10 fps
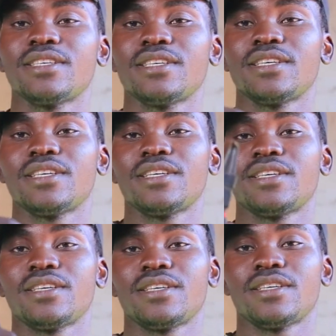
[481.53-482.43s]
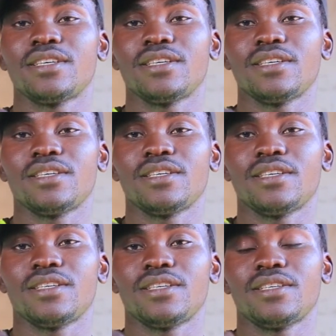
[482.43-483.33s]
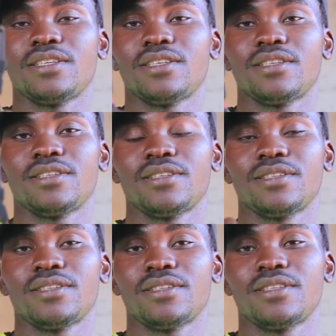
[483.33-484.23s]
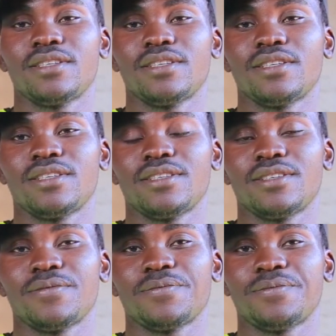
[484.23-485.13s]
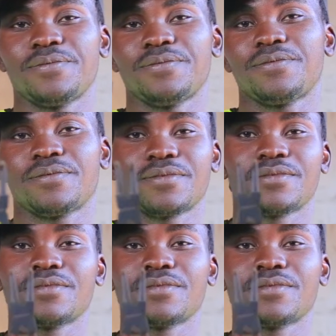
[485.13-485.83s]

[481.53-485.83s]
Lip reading: [no speech]